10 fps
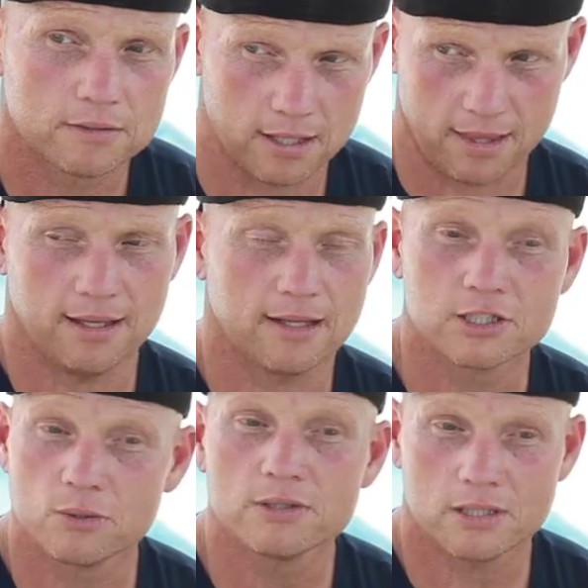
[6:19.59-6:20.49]
to think that
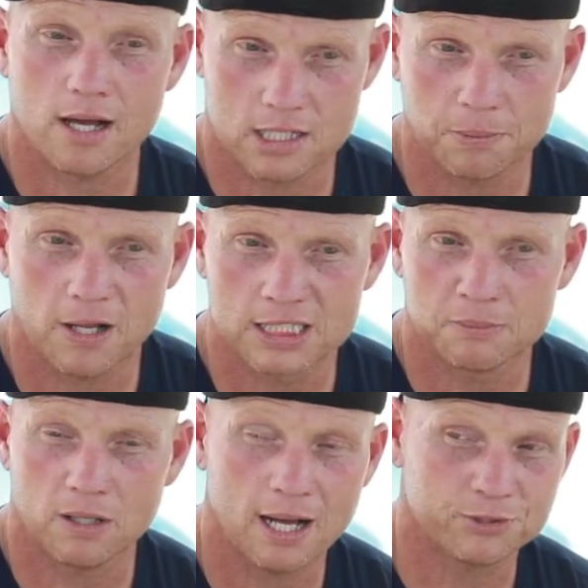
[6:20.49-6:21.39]
suicide's a
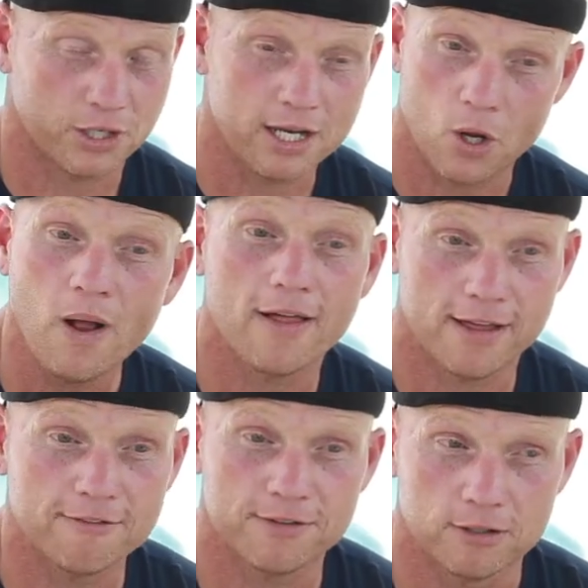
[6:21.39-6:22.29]
plausible option. I know how
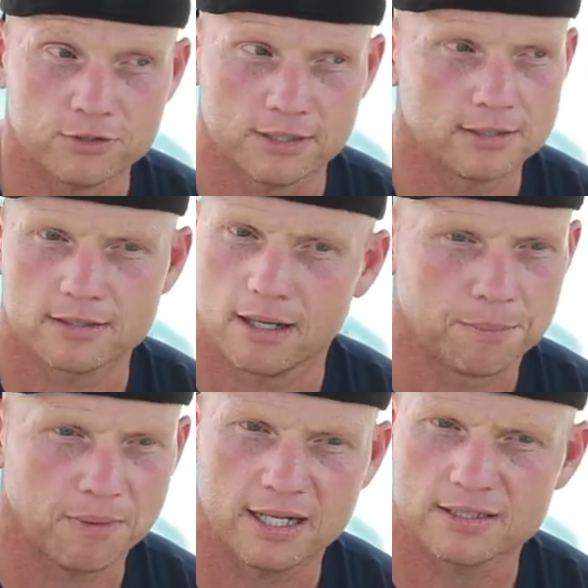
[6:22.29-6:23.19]
that feels, and it's
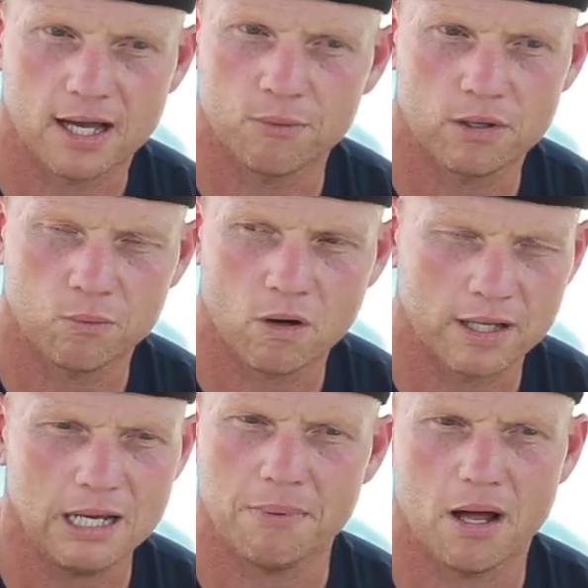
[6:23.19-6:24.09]
a place I wouldn't
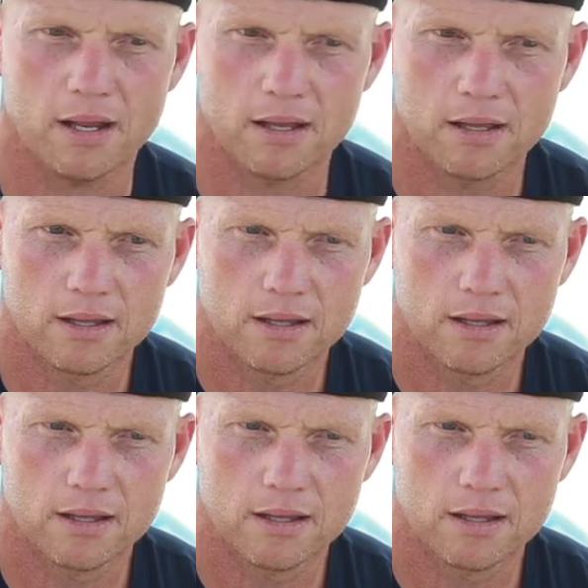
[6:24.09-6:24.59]
want anybody